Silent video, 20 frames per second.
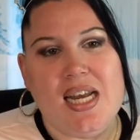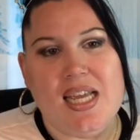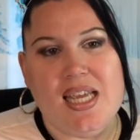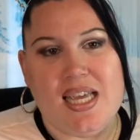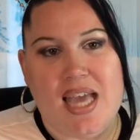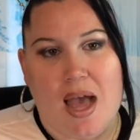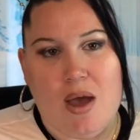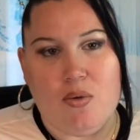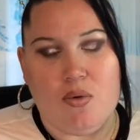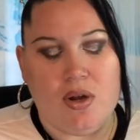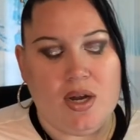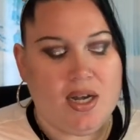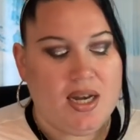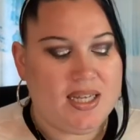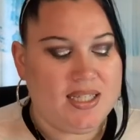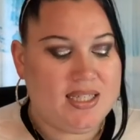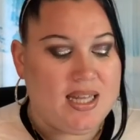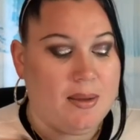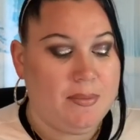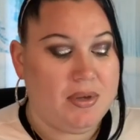didn't get one
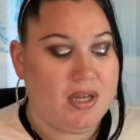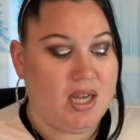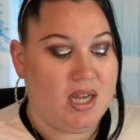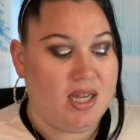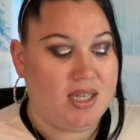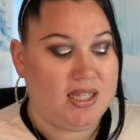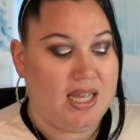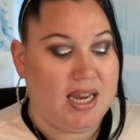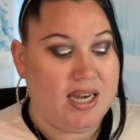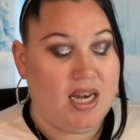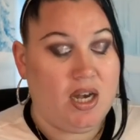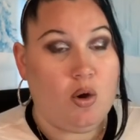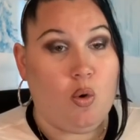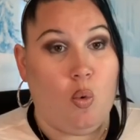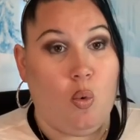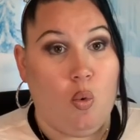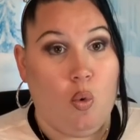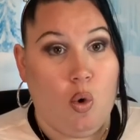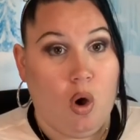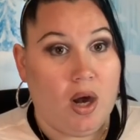is not because I didn't
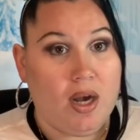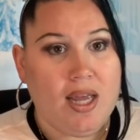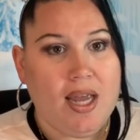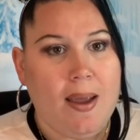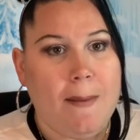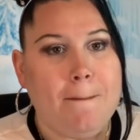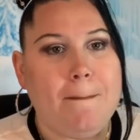want it,